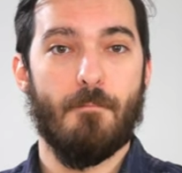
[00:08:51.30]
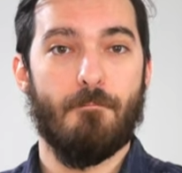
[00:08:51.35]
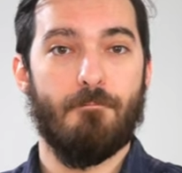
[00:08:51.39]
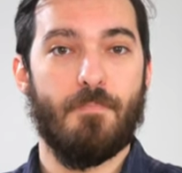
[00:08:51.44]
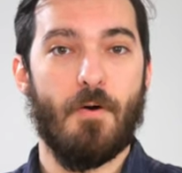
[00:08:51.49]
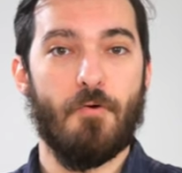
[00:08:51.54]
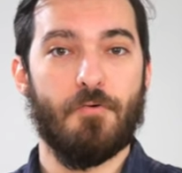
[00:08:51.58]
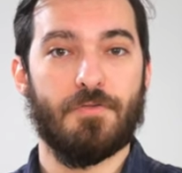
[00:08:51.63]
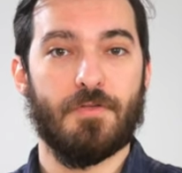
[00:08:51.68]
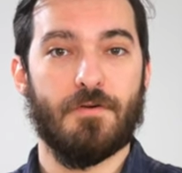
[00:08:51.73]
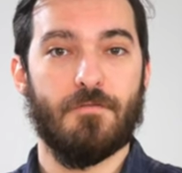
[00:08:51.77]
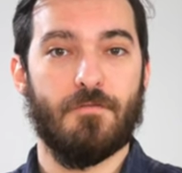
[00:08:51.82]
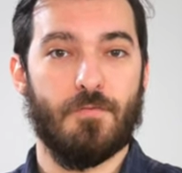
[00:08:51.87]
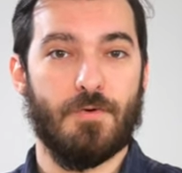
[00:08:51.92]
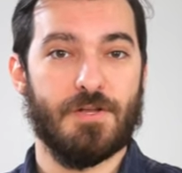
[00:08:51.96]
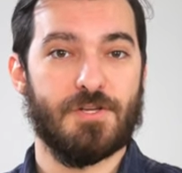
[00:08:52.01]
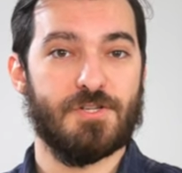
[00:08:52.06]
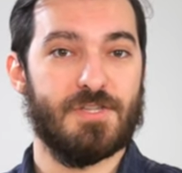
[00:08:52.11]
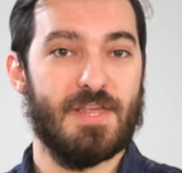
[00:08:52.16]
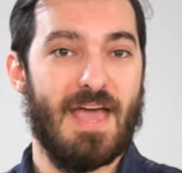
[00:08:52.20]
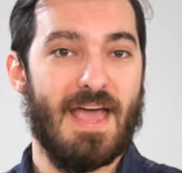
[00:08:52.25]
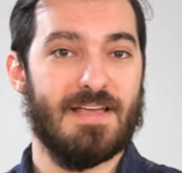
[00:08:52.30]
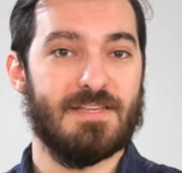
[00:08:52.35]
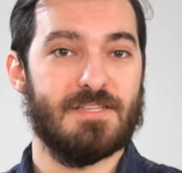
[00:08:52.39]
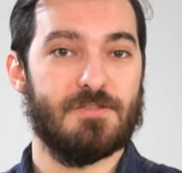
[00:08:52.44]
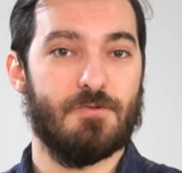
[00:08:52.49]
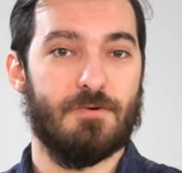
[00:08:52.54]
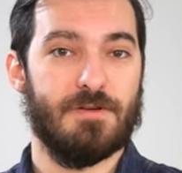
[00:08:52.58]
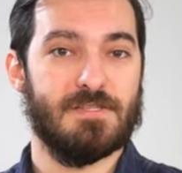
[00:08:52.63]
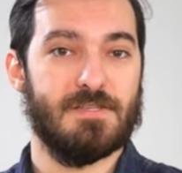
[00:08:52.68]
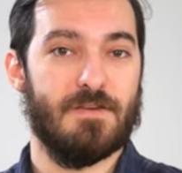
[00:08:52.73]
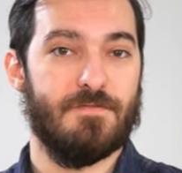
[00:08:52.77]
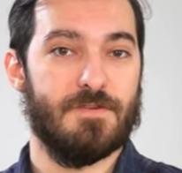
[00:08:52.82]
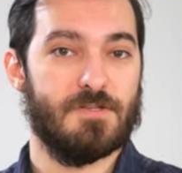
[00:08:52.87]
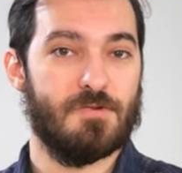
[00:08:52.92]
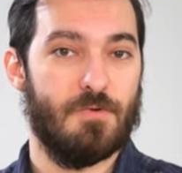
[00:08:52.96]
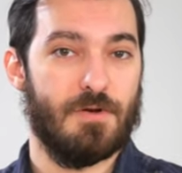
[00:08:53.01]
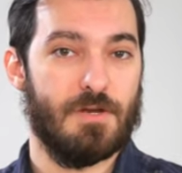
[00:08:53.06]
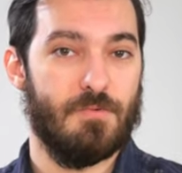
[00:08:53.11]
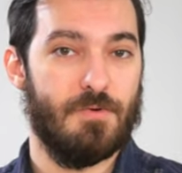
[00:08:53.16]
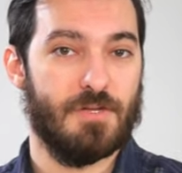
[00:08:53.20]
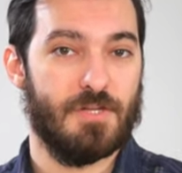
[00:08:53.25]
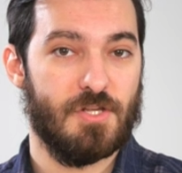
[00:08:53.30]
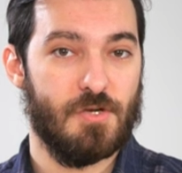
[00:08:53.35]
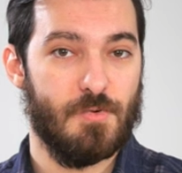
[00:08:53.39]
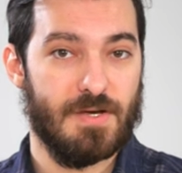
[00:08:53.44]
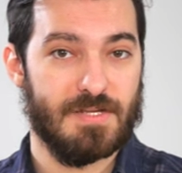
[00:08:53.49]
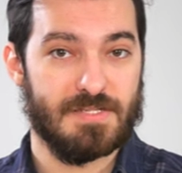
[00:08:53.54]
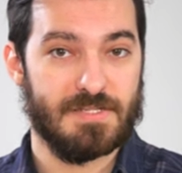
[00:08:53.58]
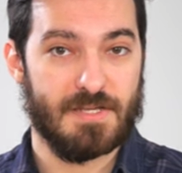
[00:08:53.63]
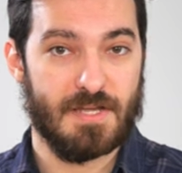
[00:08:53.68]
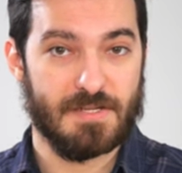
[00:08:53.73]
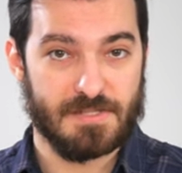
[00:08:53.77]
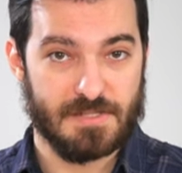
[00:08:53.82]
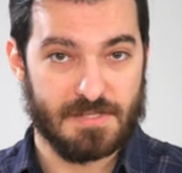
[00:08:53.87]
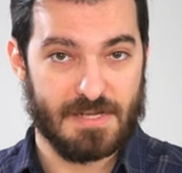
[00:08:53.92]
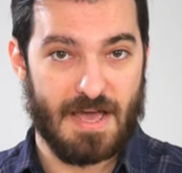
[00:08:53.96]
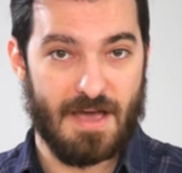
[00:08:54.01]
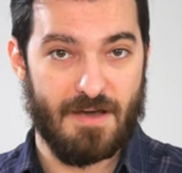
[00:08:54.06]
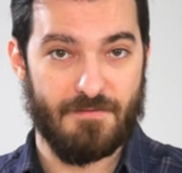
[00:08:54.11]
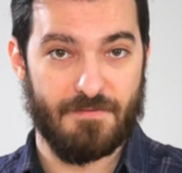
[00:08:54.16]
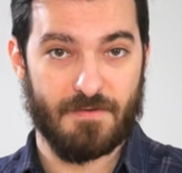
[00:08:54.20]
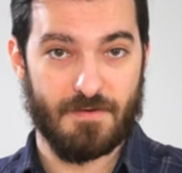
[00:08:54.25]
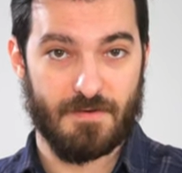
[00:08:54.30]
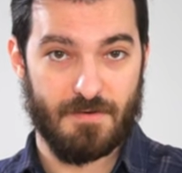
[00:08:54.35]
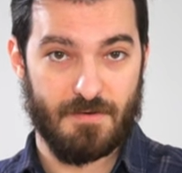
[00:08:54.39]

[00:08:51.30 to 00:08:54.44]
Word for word: both of which the S twenty-seven twenty-one Q S doesn't have.